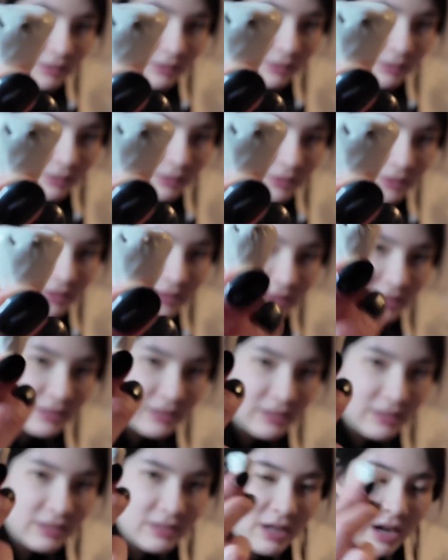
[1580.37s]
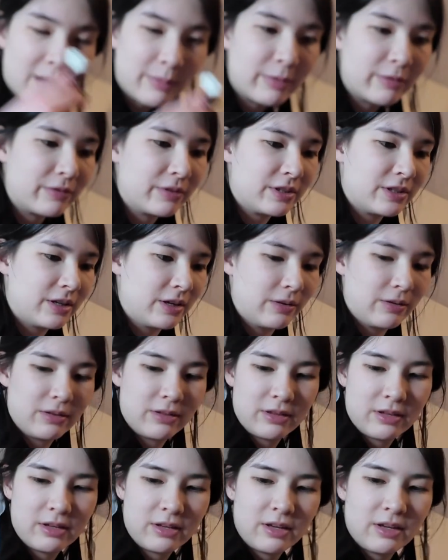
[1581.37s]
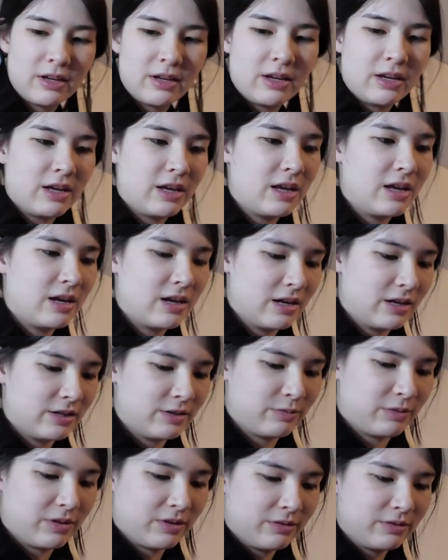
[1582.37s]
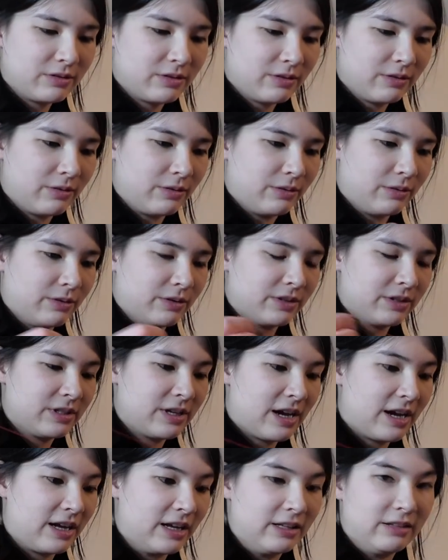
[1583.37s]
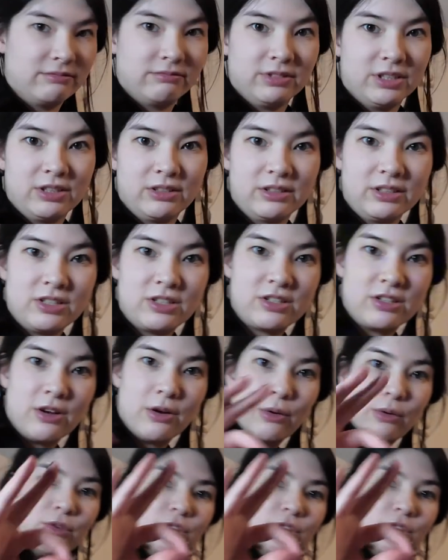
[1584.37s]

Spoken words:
holes into the top of the tooth. And with those little holes, I literally sew